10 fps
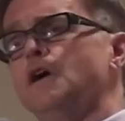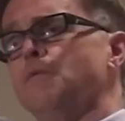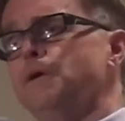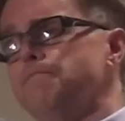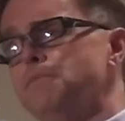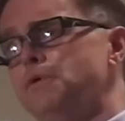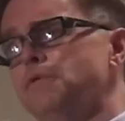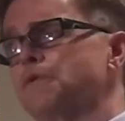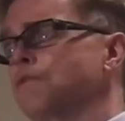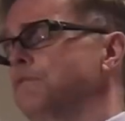we
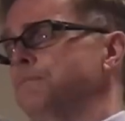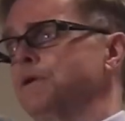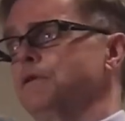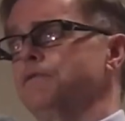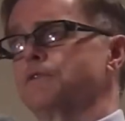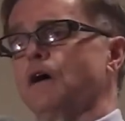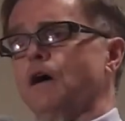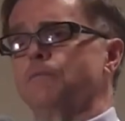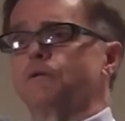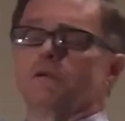moved over a period of
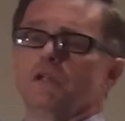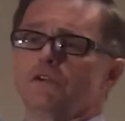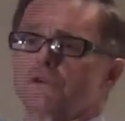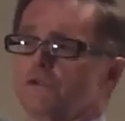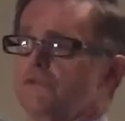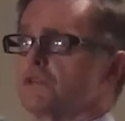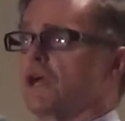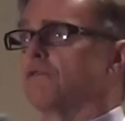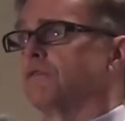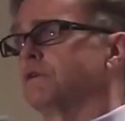time to introduce
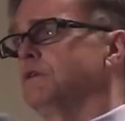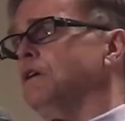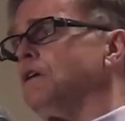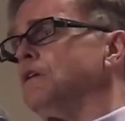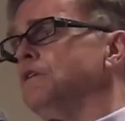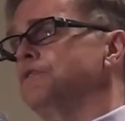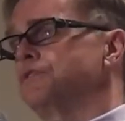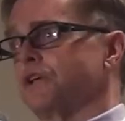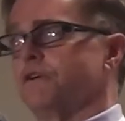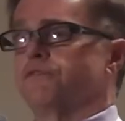ever
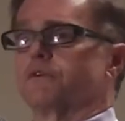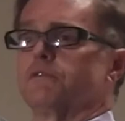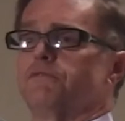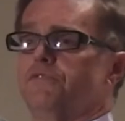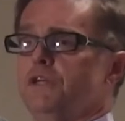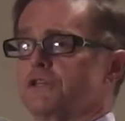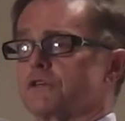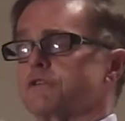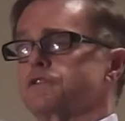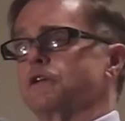safer
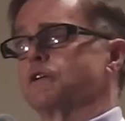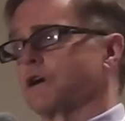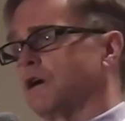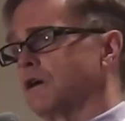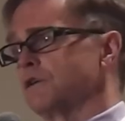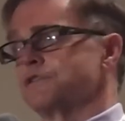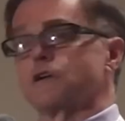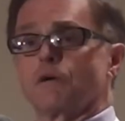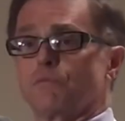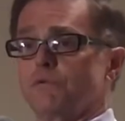features into cars
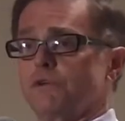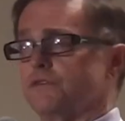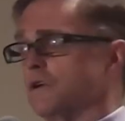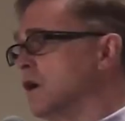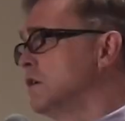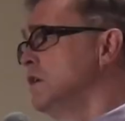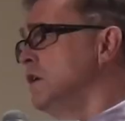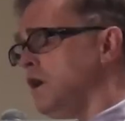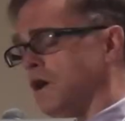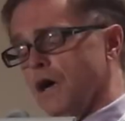in our road design.
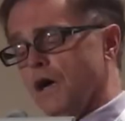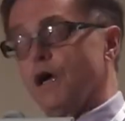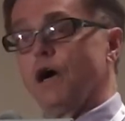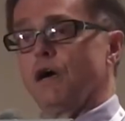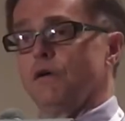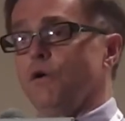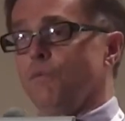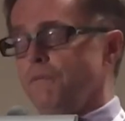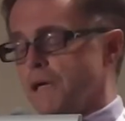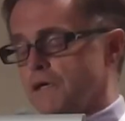
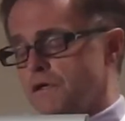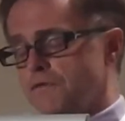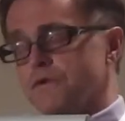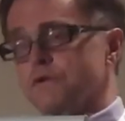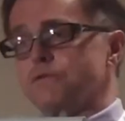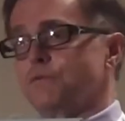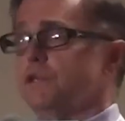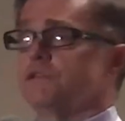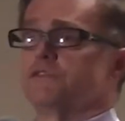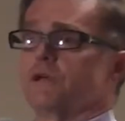We made a difference. We
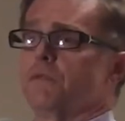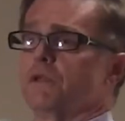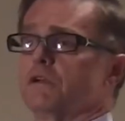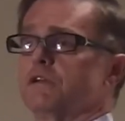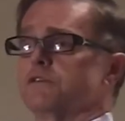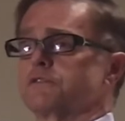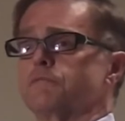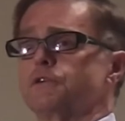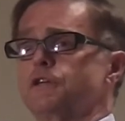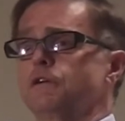did the same thing in
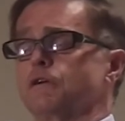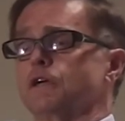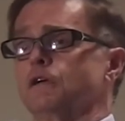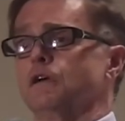industrial machinery.